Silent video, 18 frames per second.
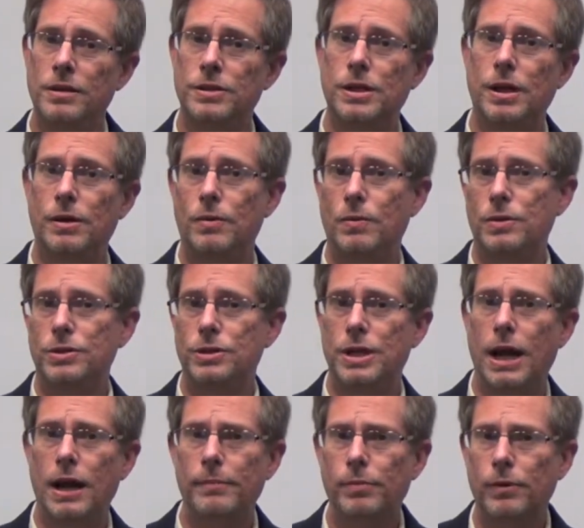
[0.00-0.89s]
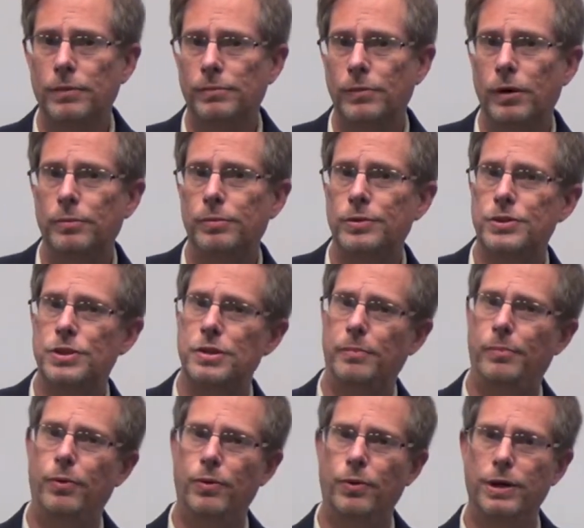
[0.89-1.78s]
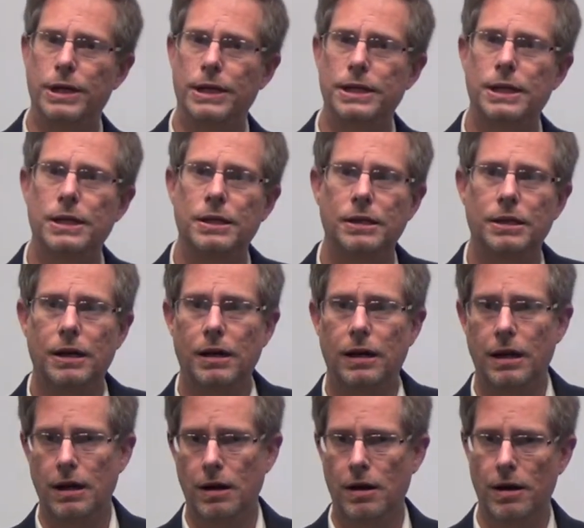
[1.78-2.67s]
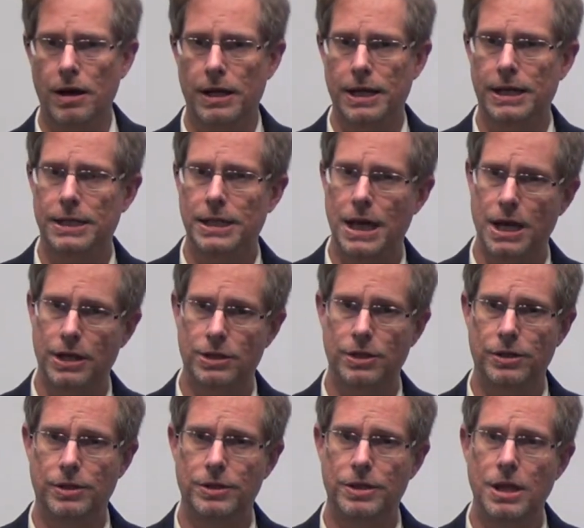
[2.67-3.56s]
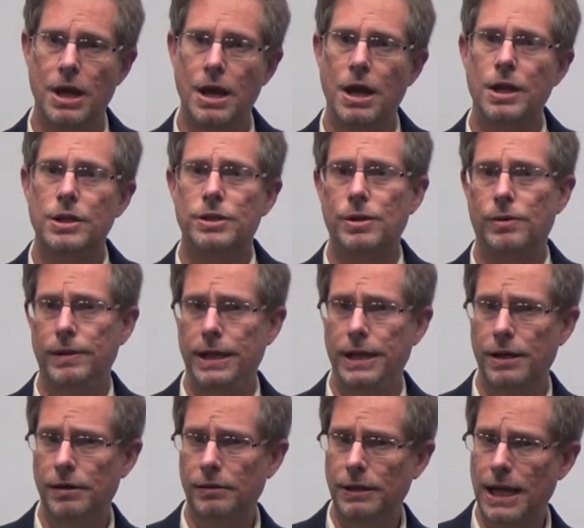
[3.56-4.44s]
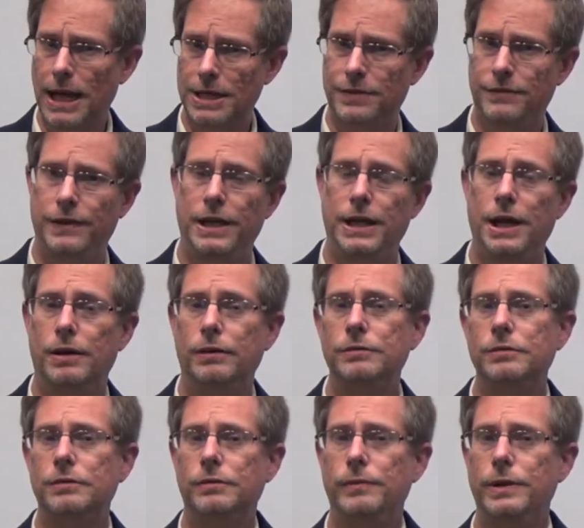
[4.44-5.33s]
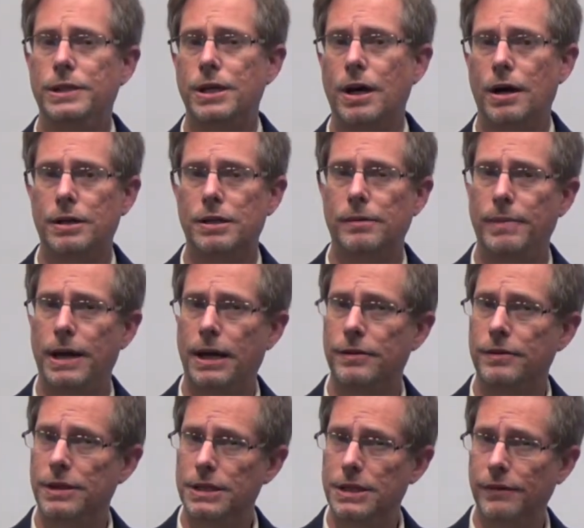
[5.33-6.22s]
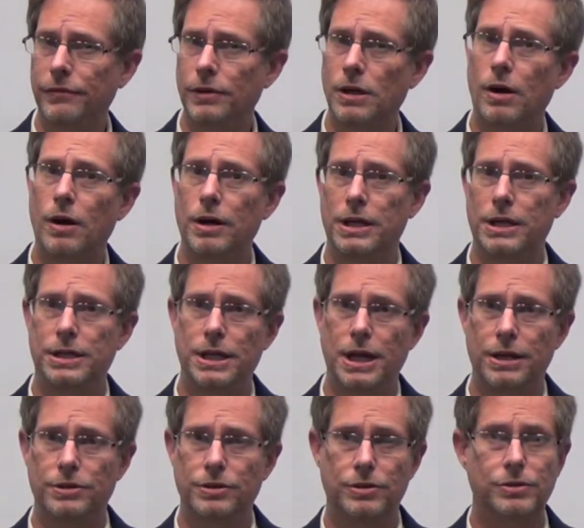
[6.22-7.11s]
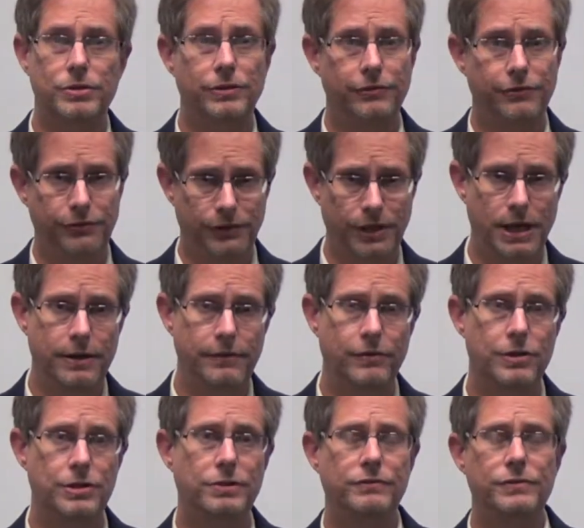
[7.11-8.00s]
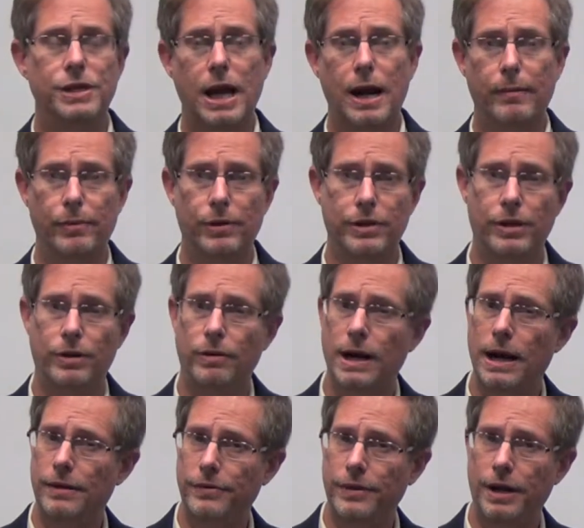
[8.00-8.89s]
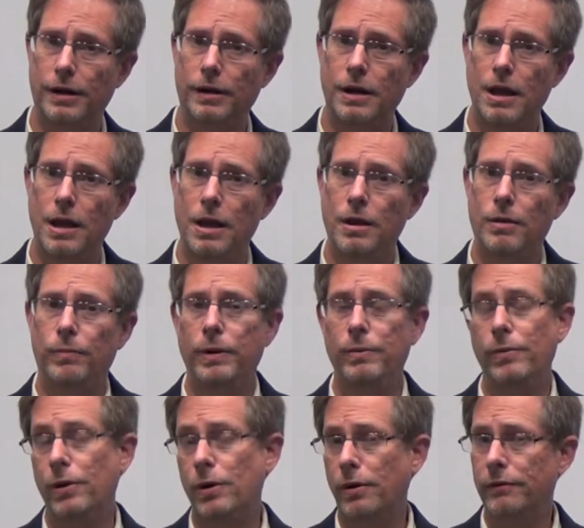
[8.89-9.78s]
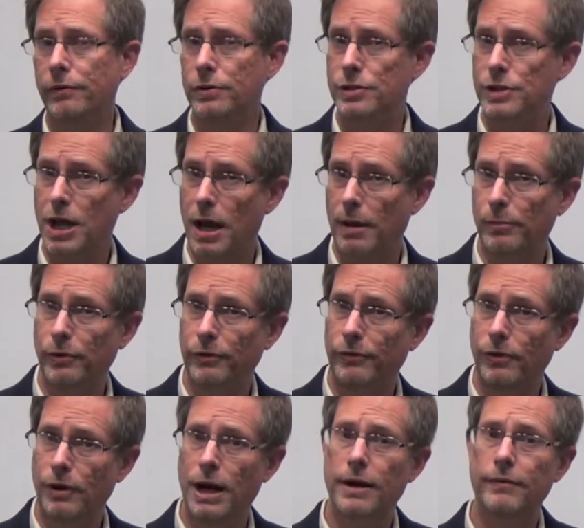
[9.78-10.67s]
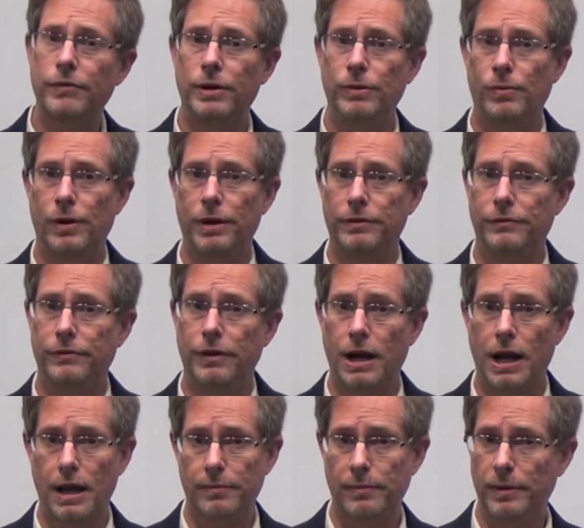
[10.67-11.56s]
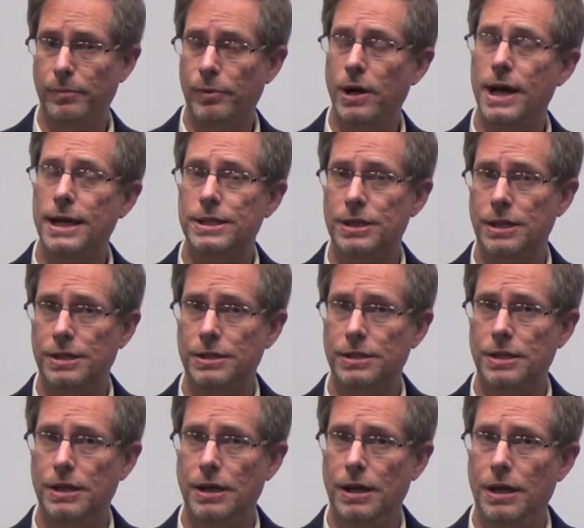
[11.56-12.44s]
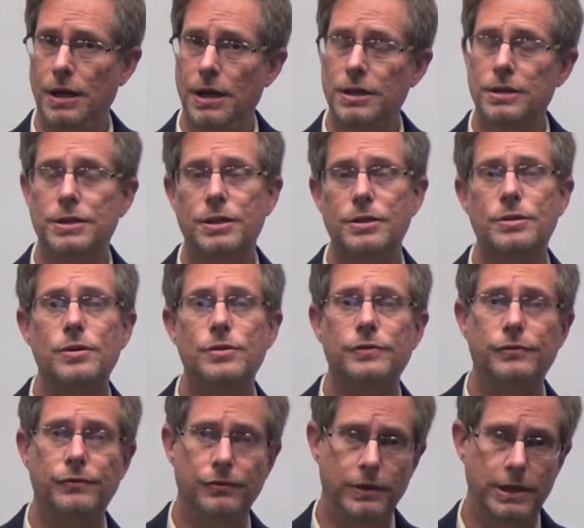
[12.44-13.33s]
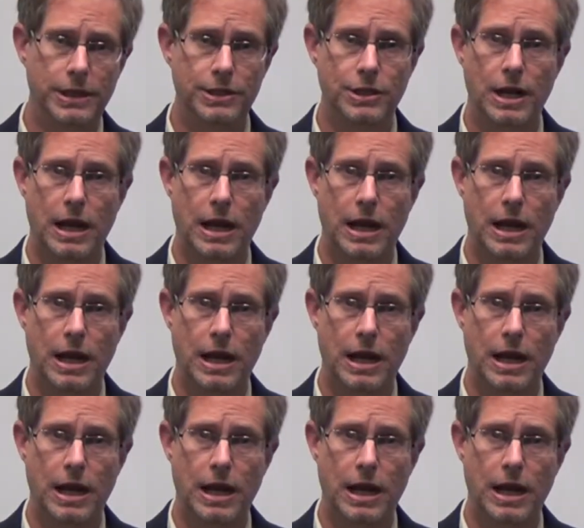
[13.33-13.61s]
So, Jabber mobile supported architectures. So in our last video, we talked about the different architectures or flavors of Jabber that are out there. We went over Jabber for Everyone for IM and Presence, Cisco's free